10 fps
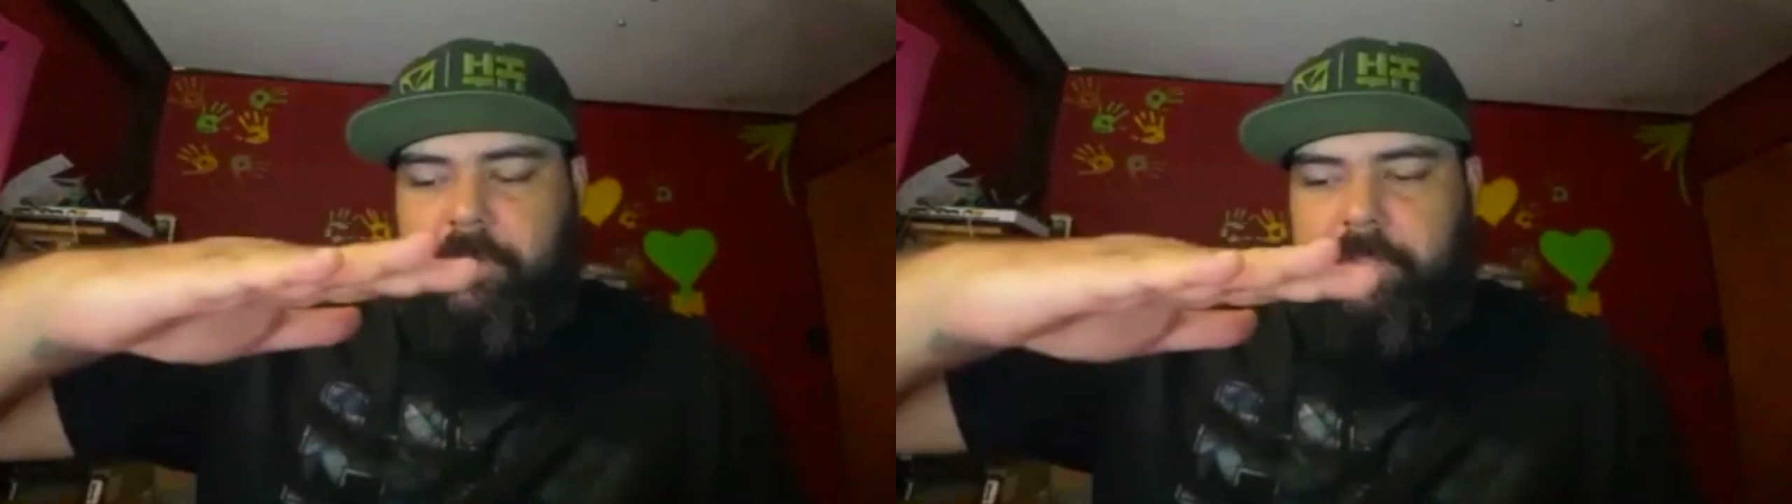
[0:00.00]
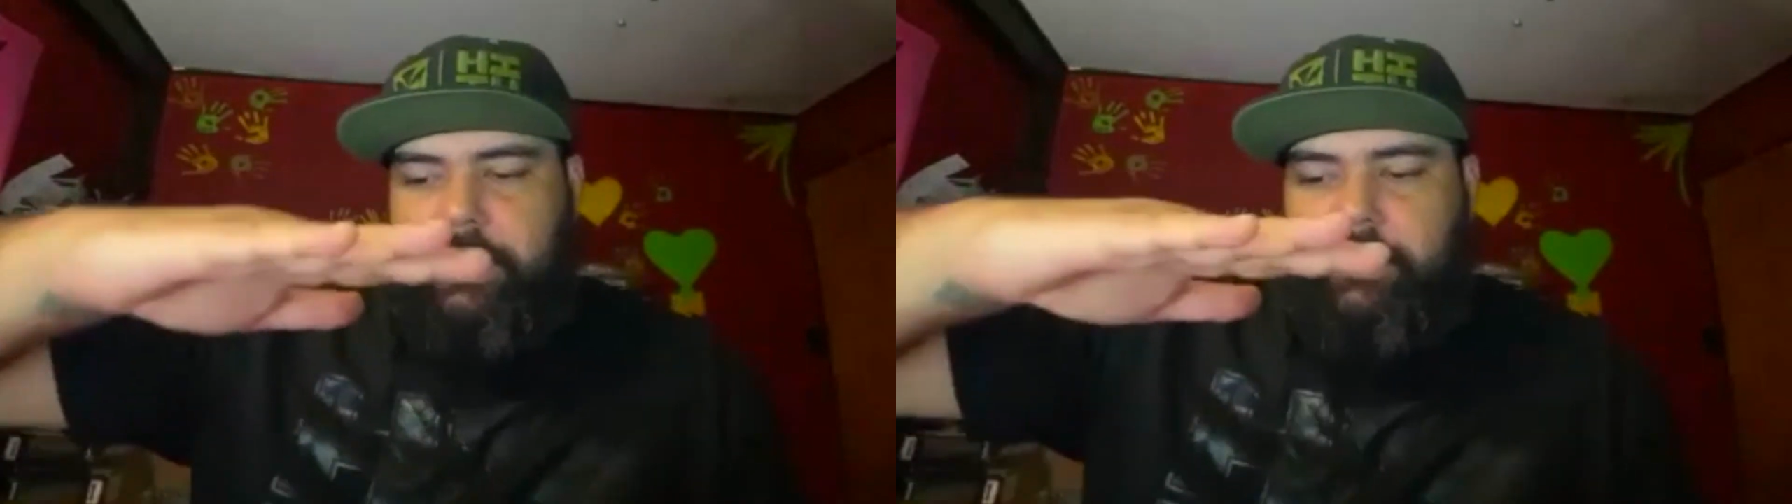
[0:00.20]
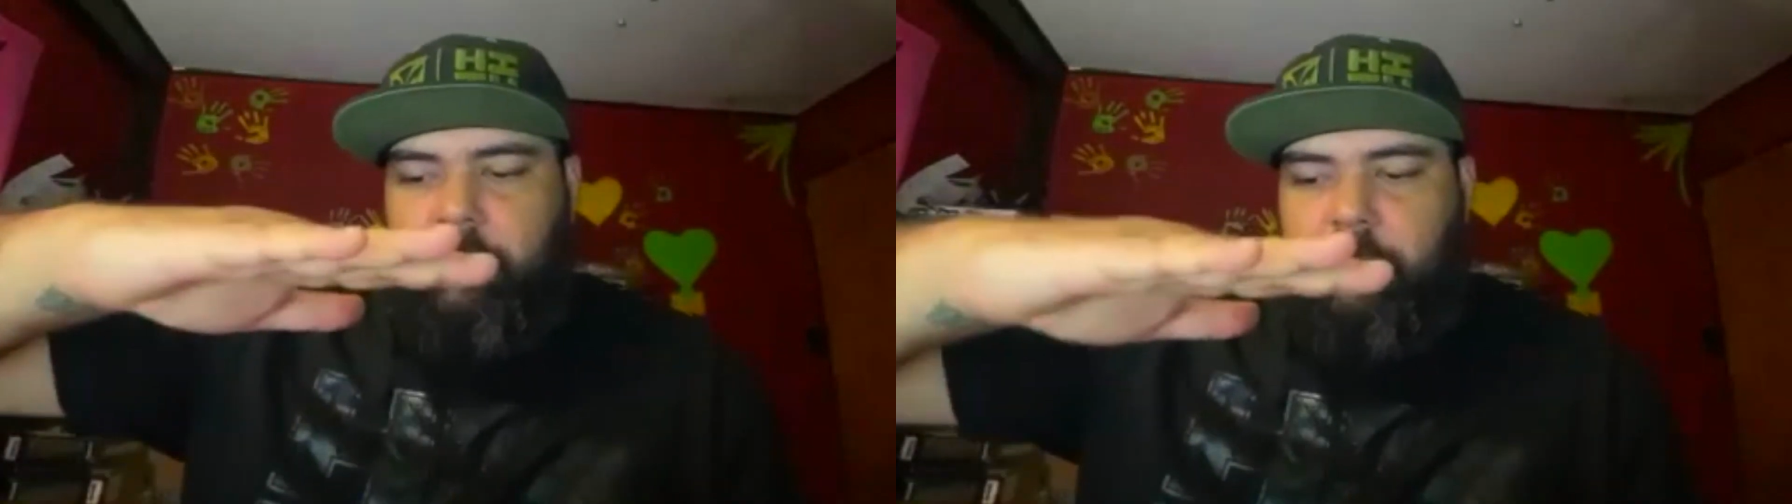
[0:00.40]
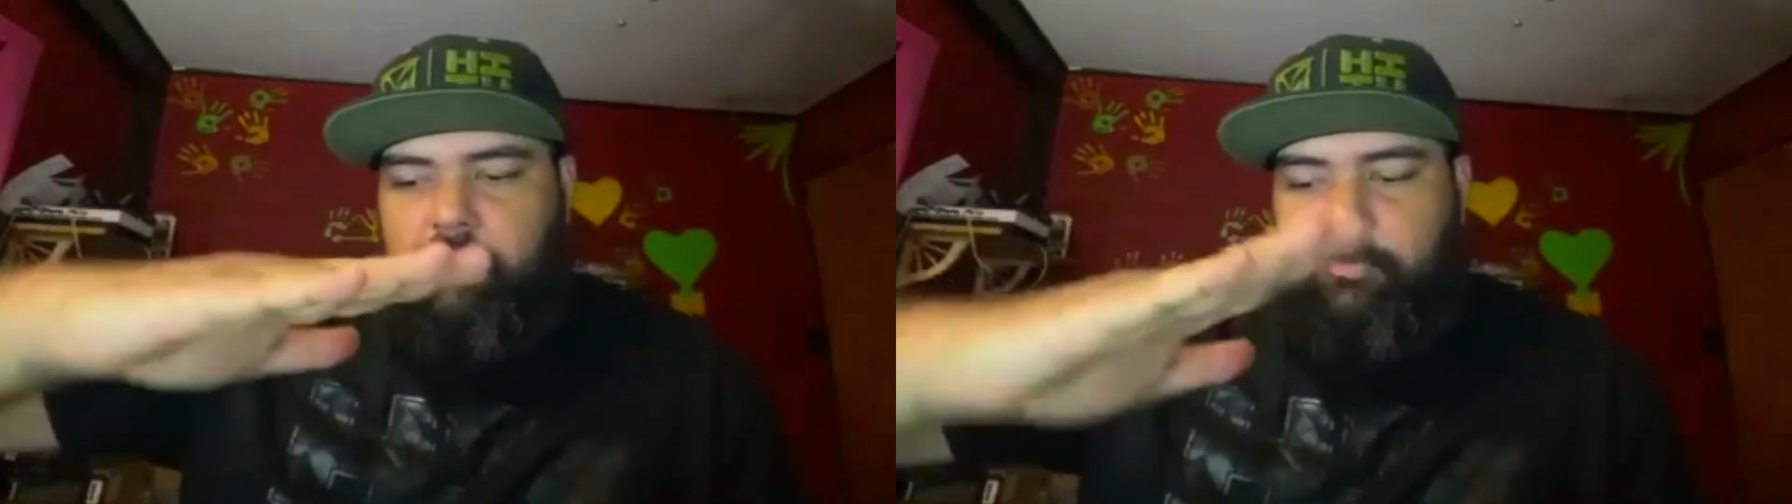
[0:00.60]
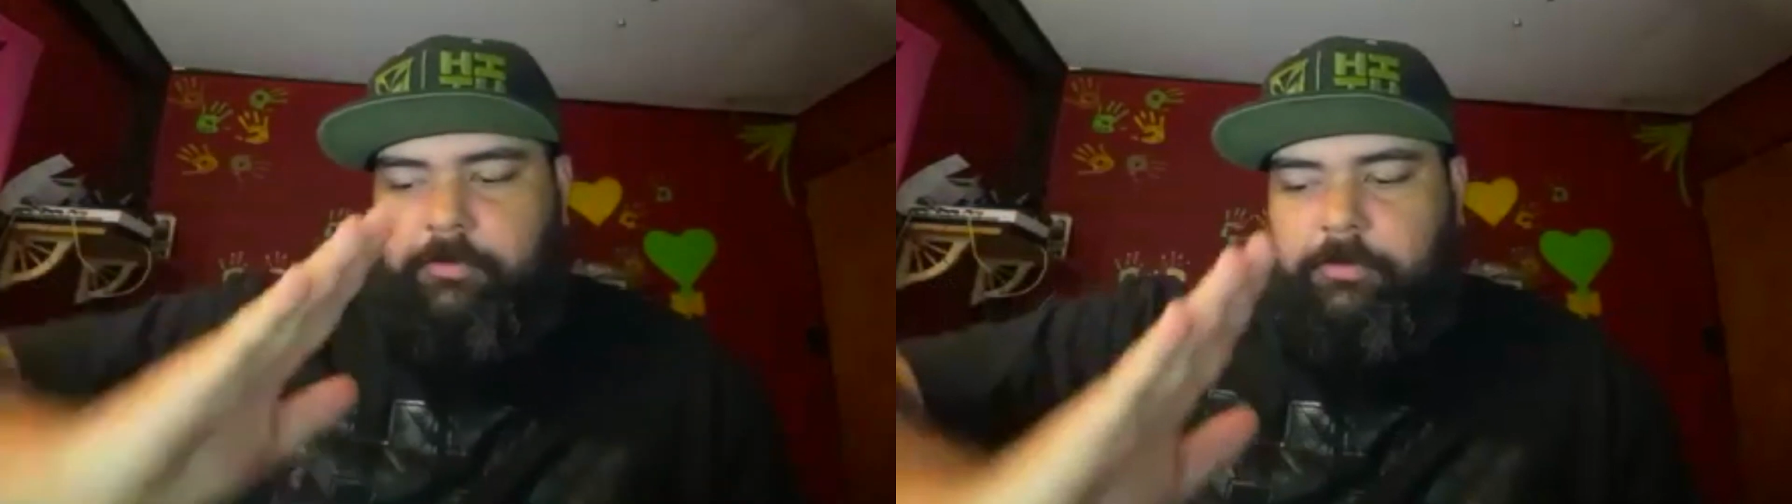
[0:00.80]
like
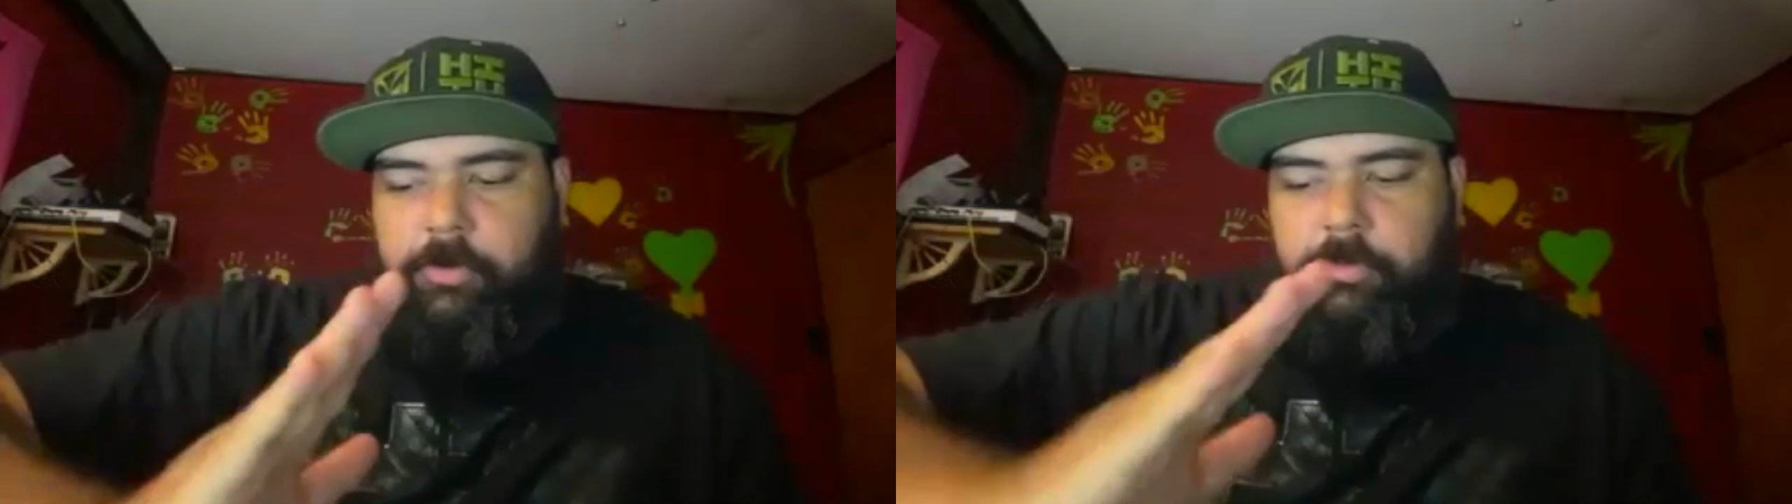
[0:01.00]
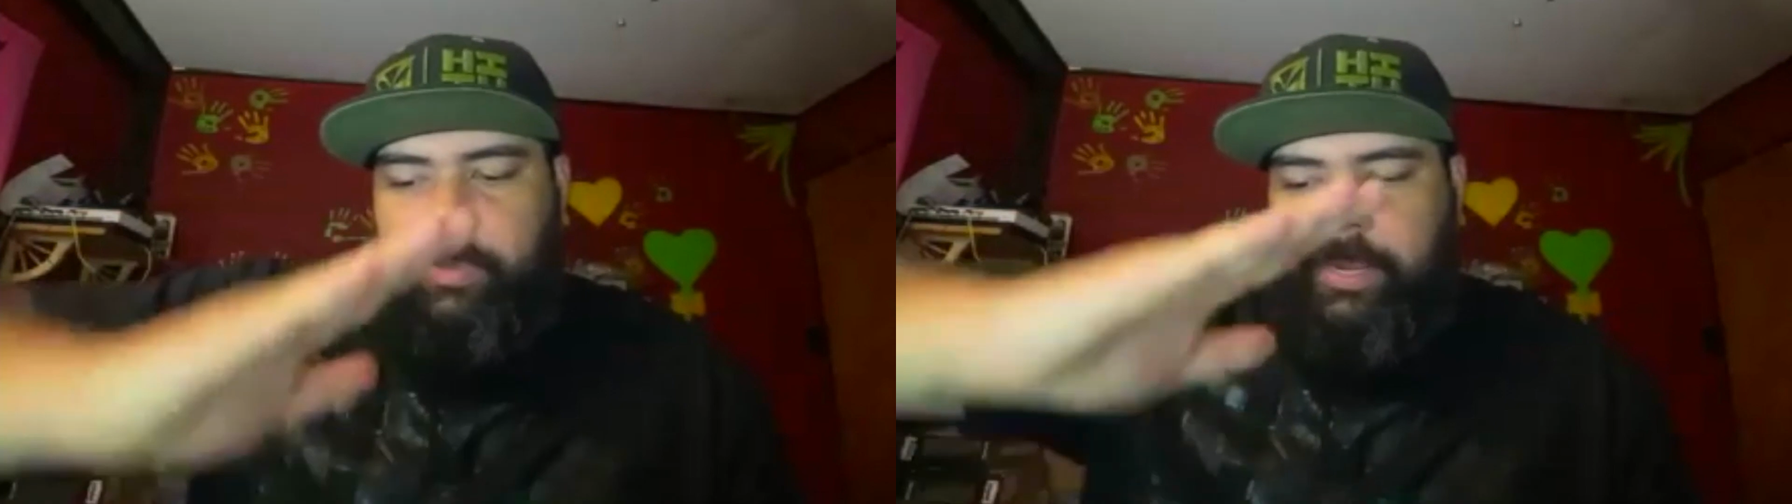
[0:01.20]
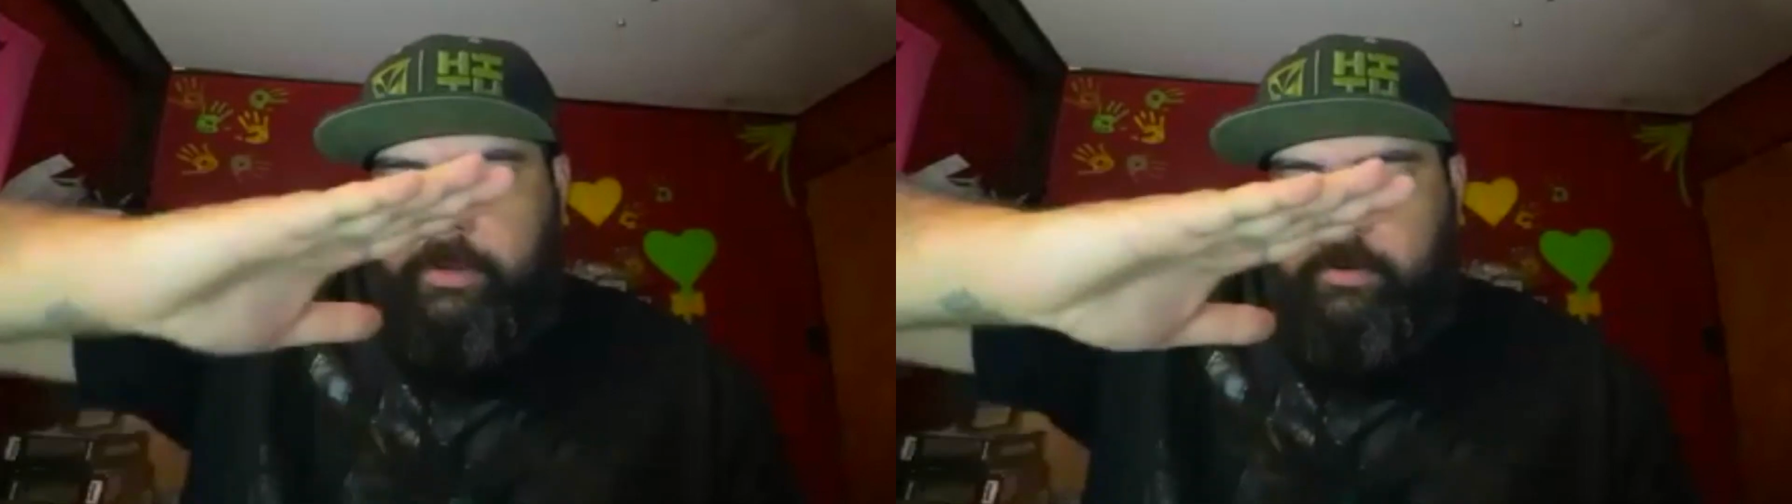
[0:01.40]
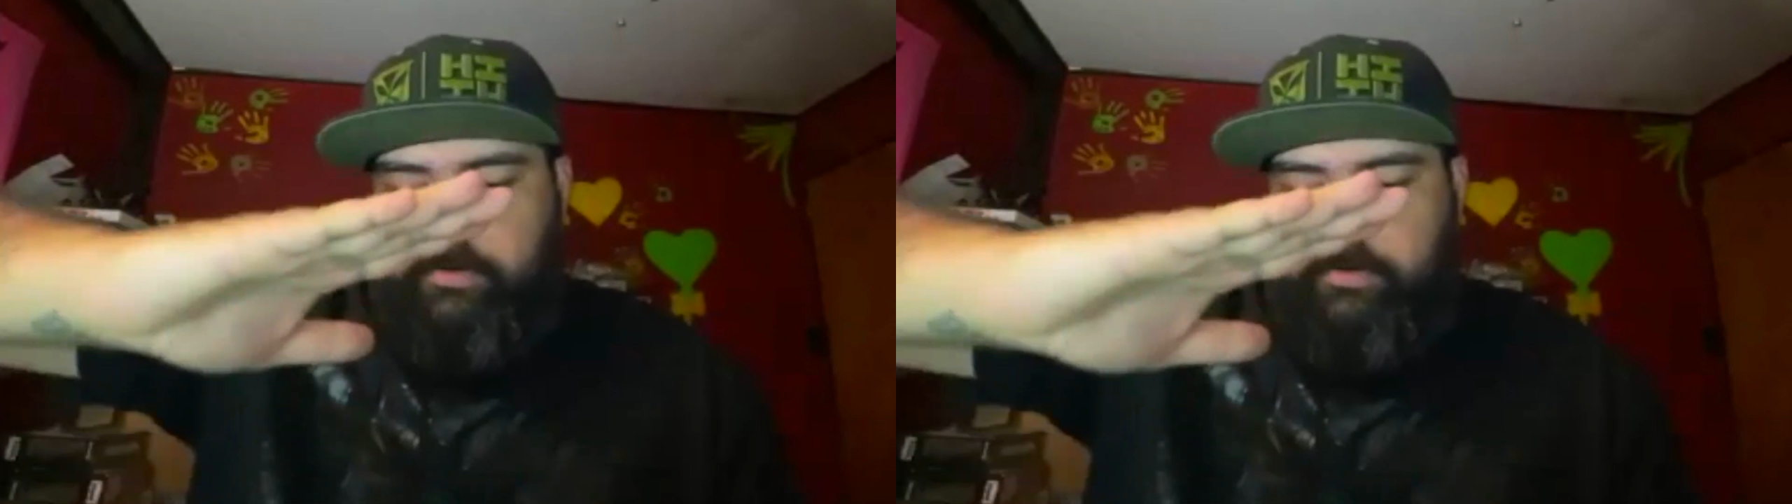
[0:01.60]
full weight,